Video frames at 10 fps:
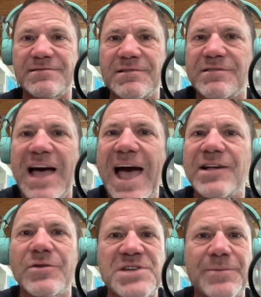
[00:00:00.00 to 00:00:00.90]
the
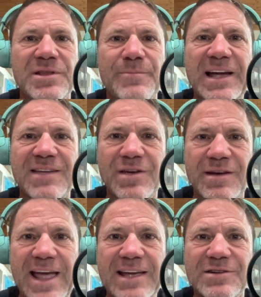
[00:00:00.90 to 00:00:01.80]
hackles up on the back of your
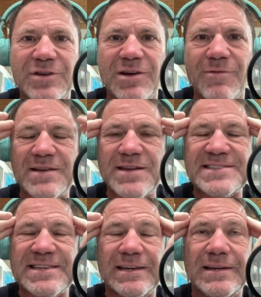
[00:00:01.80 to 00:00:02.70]
neck looking around
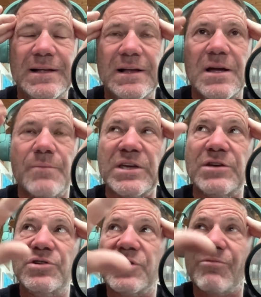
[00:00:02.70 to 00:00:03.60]
at it. But you
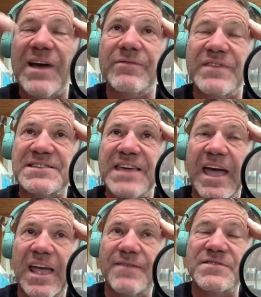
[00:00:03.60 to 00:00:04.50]
look around these
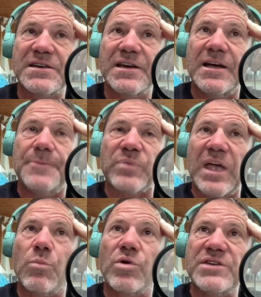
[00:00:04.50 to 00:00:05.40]
caves,
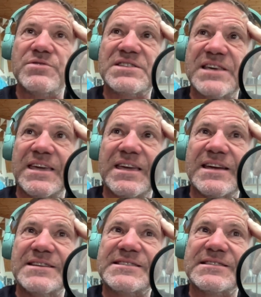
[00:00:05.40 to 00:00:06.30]
and what you see
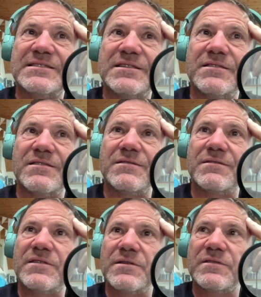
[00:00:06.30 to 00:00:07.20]
is that
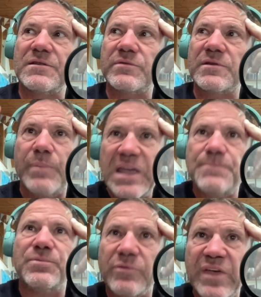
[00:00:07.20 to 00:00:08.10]
the
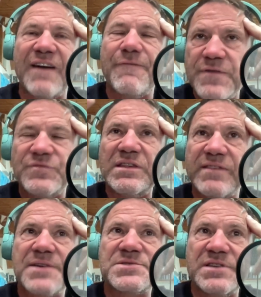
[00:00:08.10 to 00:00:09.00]
people there
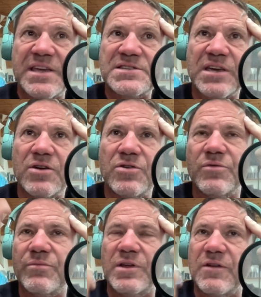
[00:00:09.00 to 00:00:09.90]
50,000 years ago, who
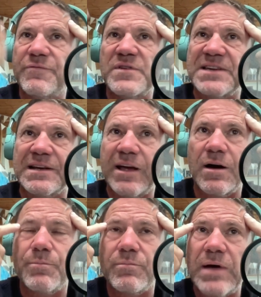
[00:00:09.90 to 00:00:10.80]
physically are
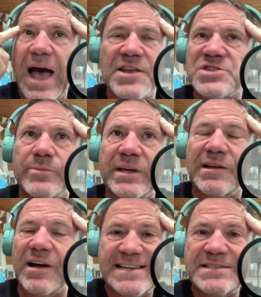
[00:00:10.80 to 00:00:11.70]
anatomically
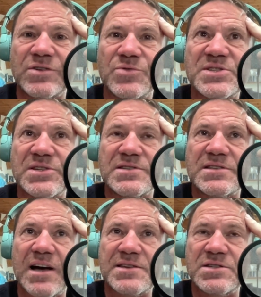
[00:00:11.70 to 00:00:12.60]
identical to
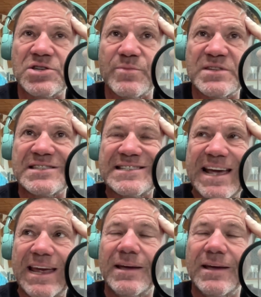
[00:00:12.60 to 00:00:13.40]
us as humans today,